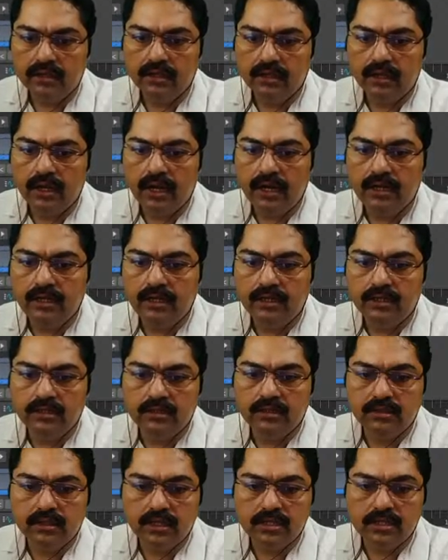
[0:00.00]
and here
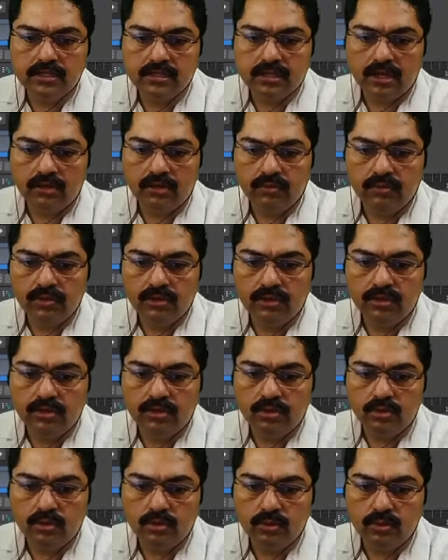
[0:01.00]
there is convert
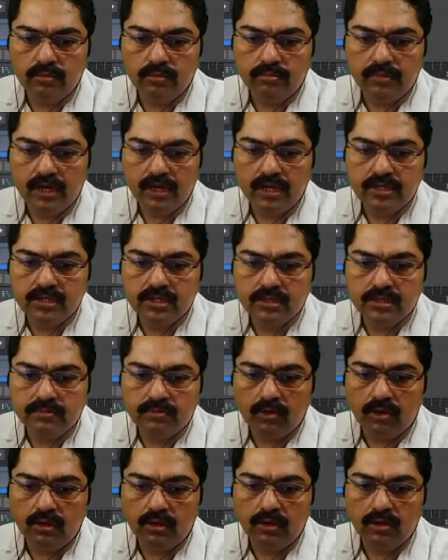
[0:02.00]
to mesh,
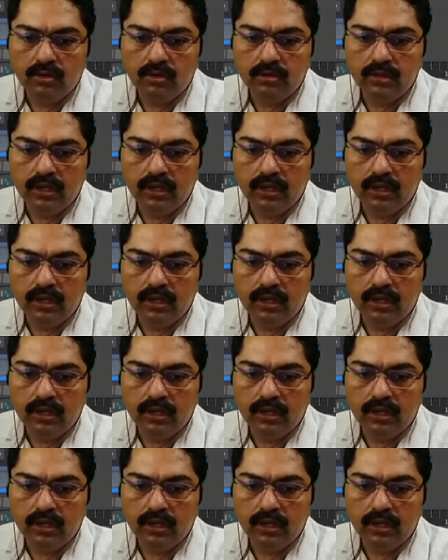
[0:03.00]
polygon,